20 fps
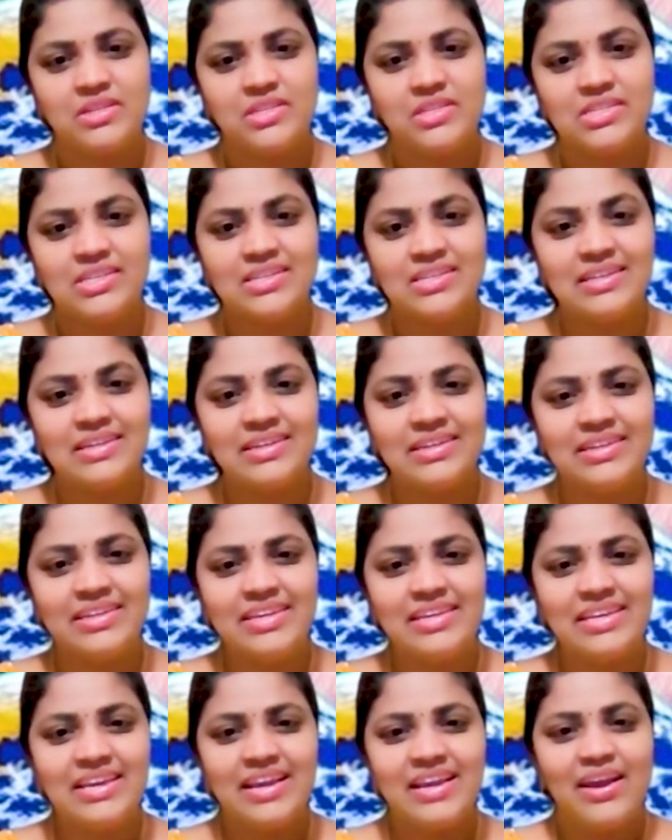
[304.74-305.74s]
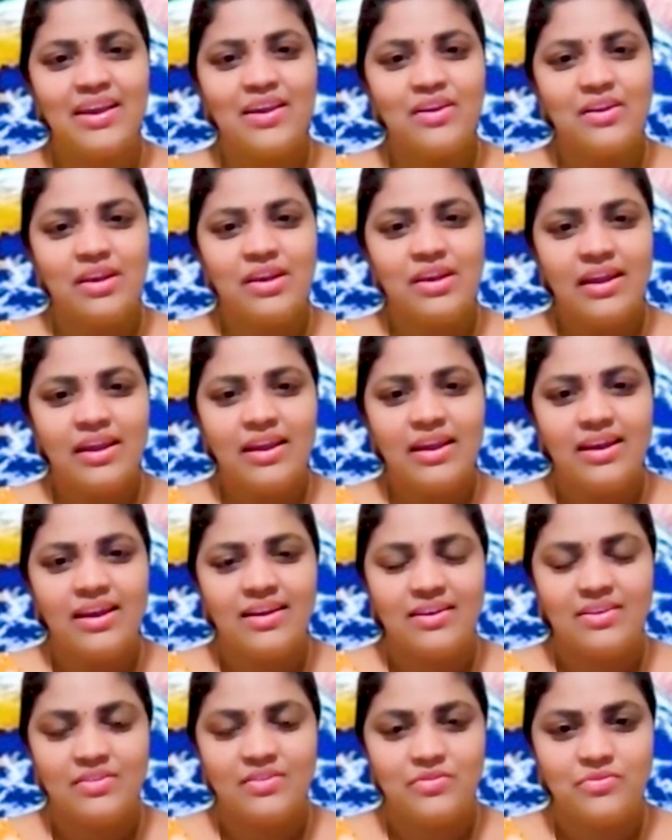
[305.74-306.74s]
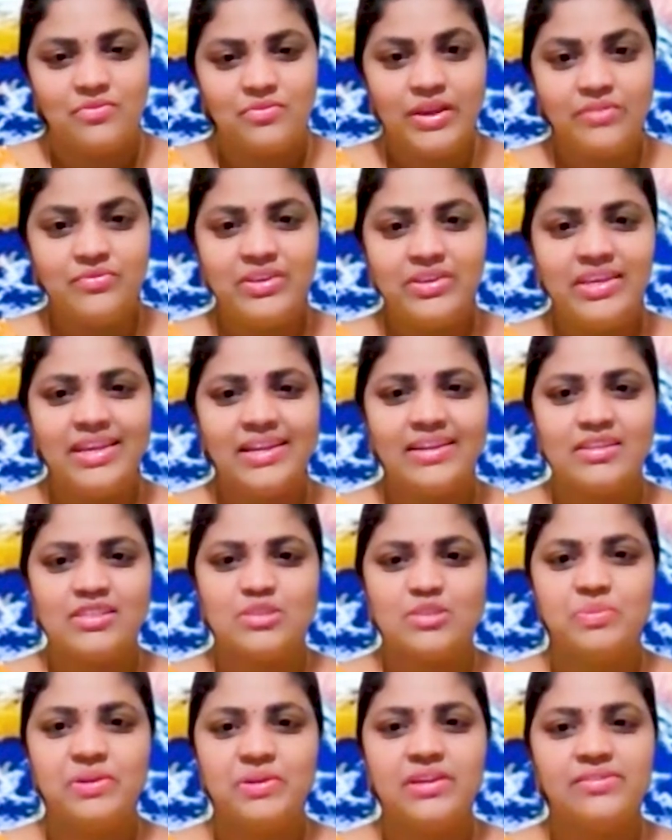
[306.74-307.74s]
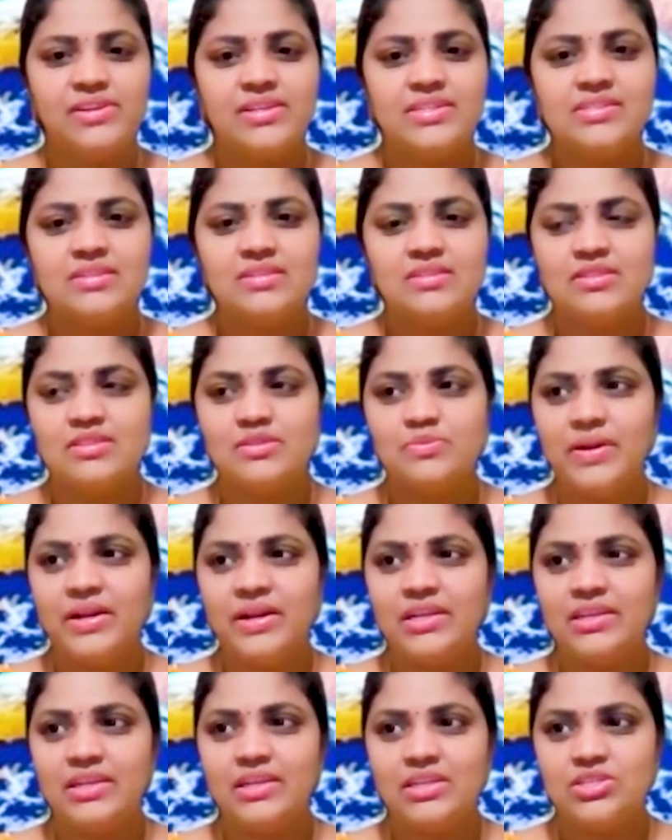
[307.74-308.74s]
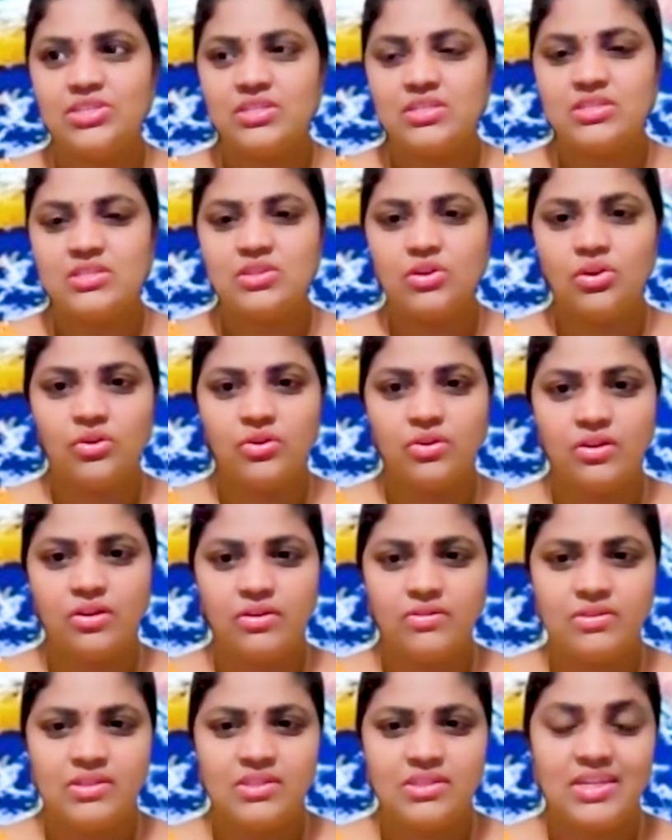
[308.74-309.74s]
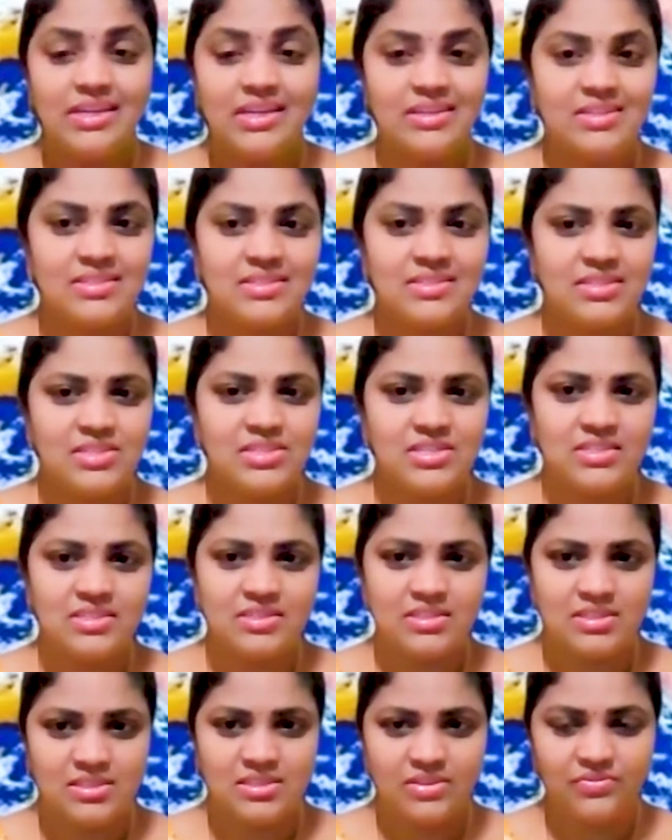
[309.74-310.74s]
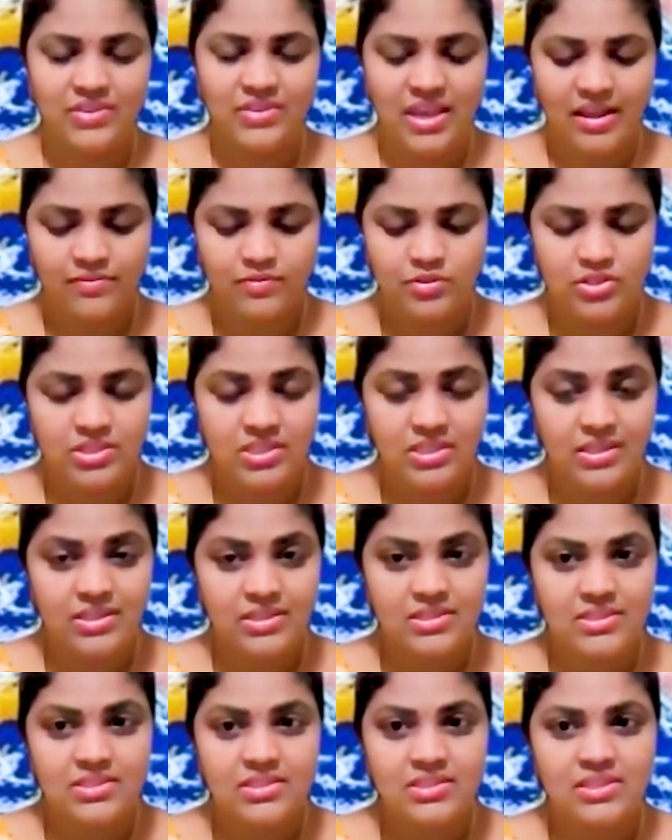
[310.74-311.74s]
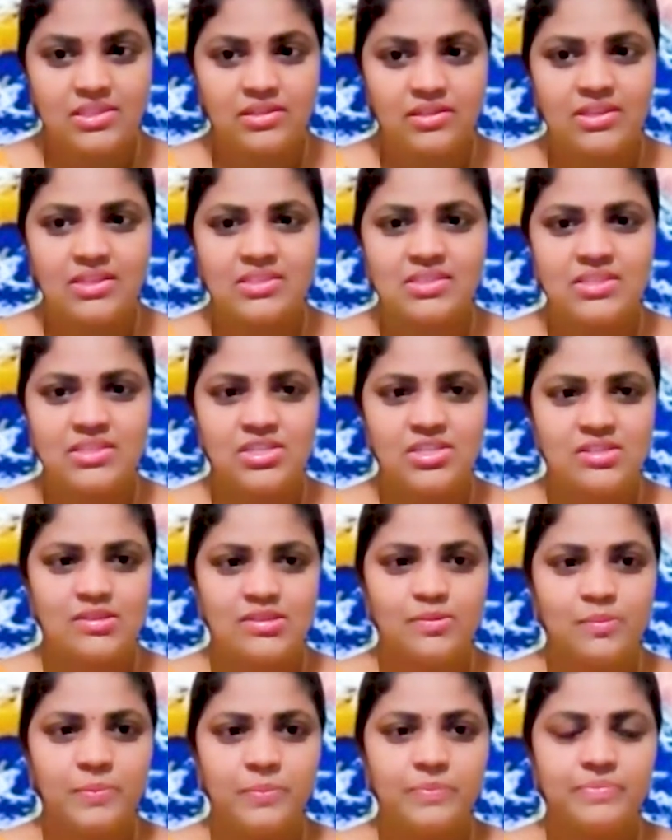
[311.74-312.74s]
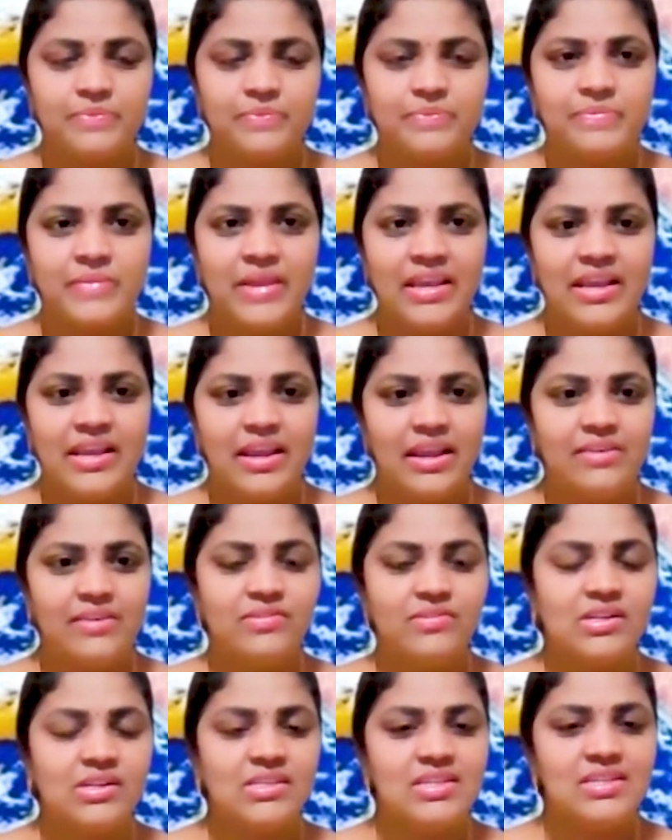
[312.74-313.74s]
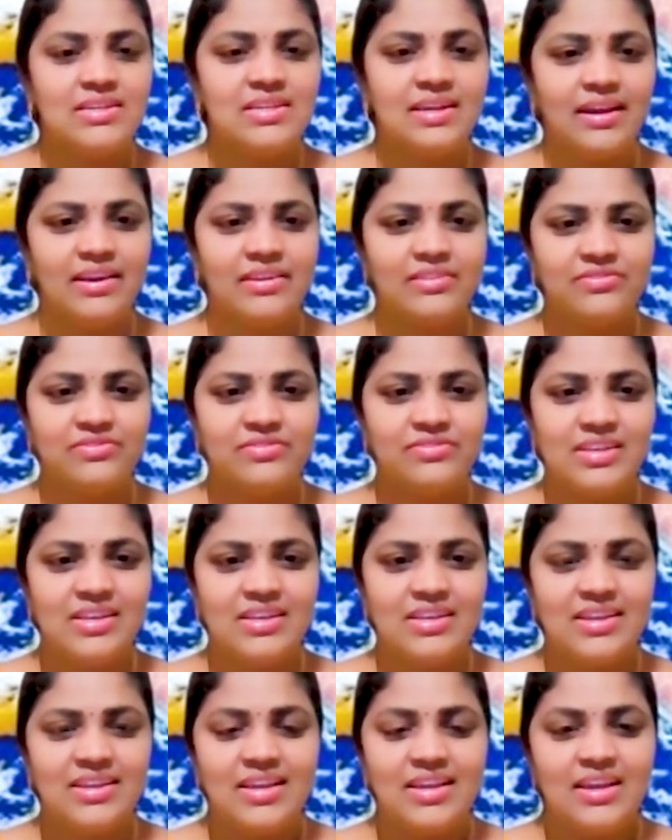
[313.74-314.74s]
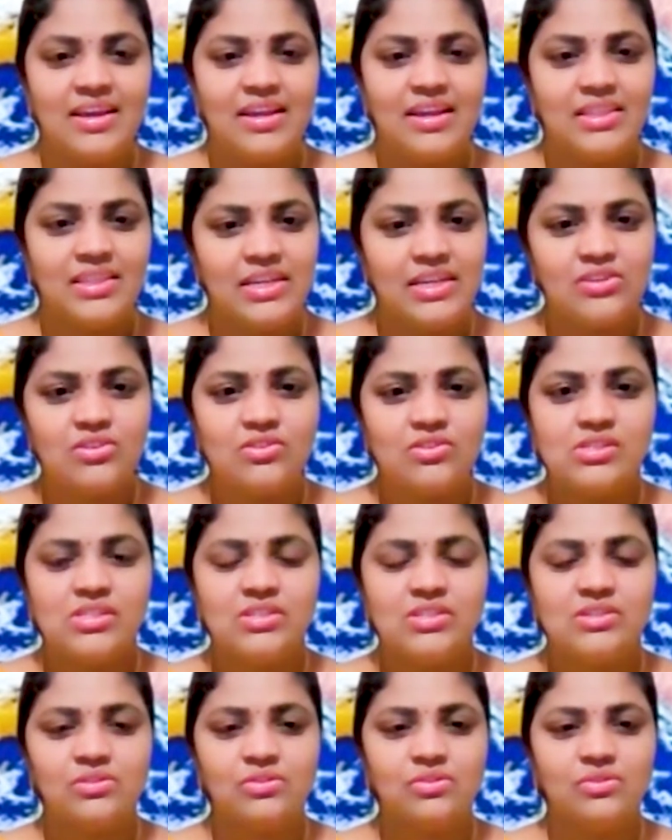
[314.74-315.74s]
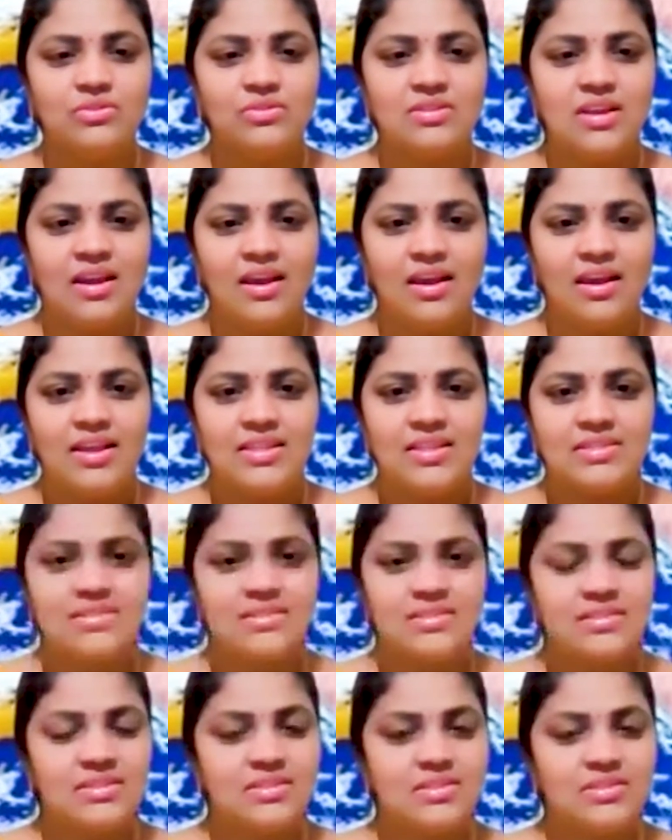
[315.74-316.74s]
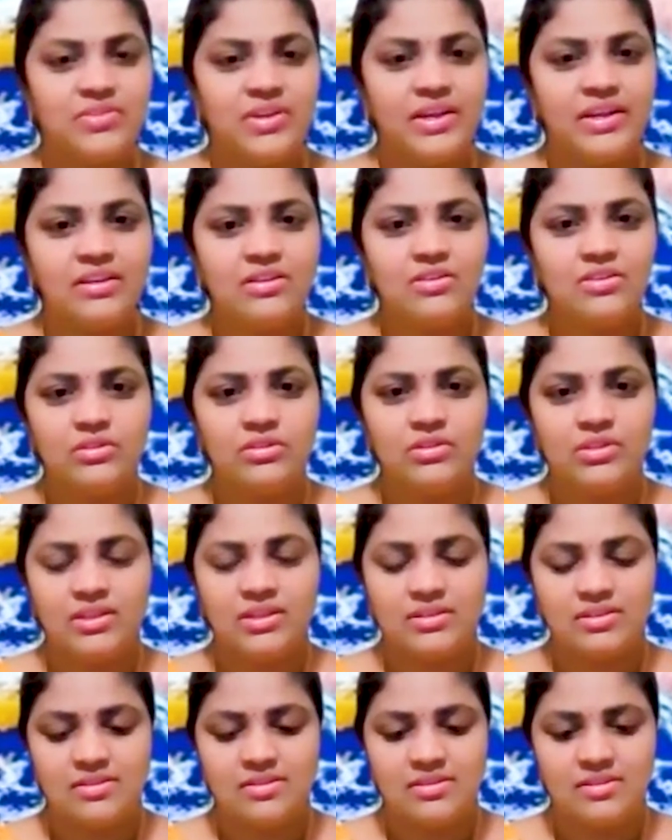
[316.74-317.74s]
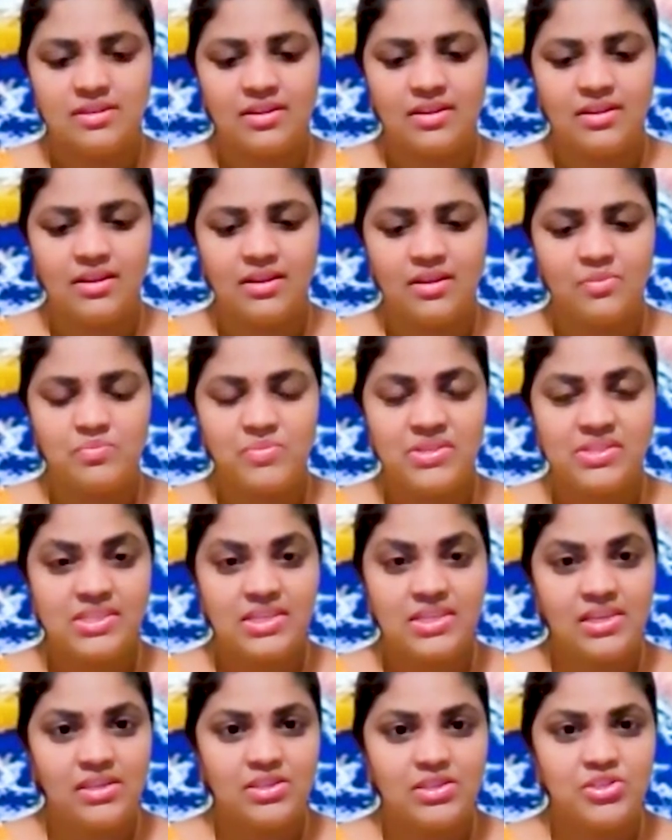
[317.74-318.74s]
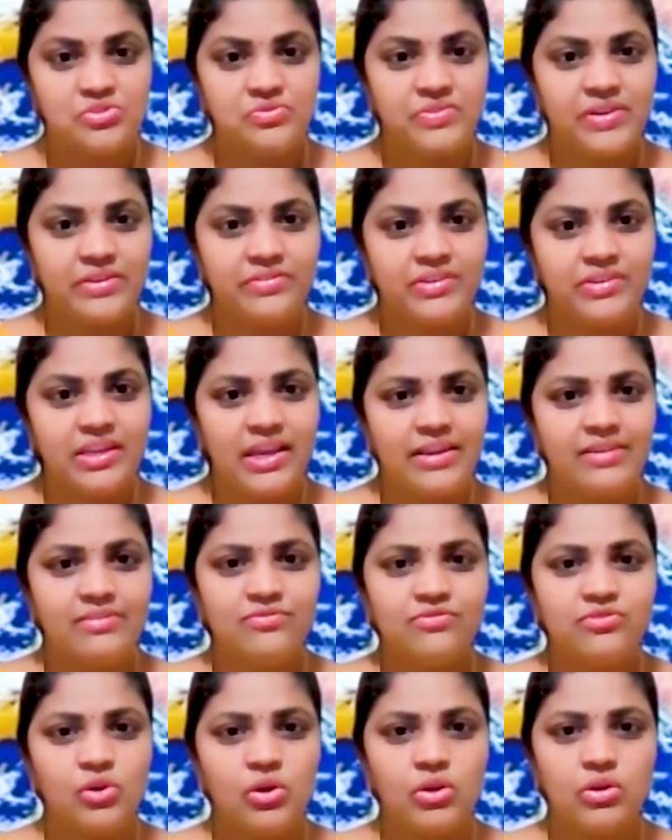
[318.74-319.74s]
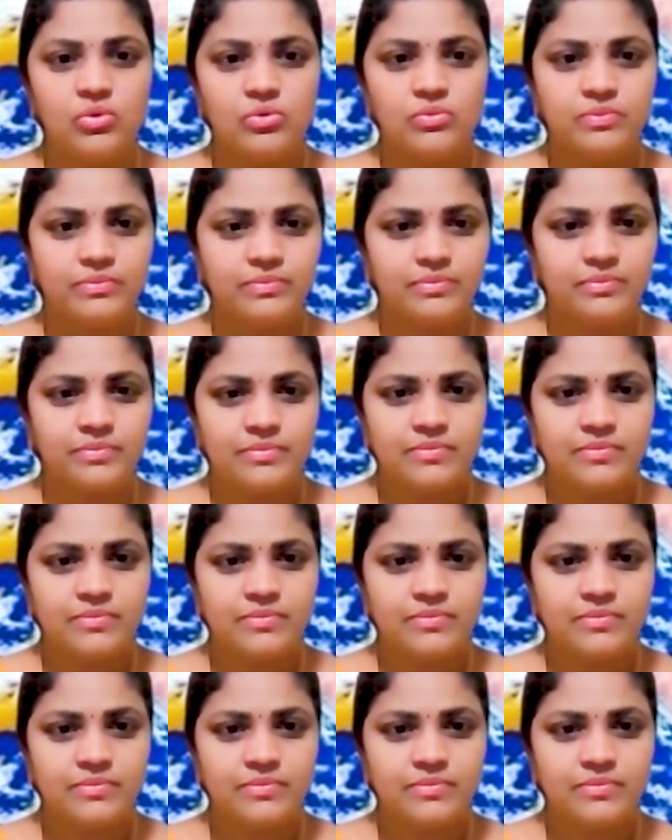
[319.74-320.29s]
particularly when we get experiences as meditation or take decisions. We have to take a decision in worldly life. Then also, this is a very good message where we can follow.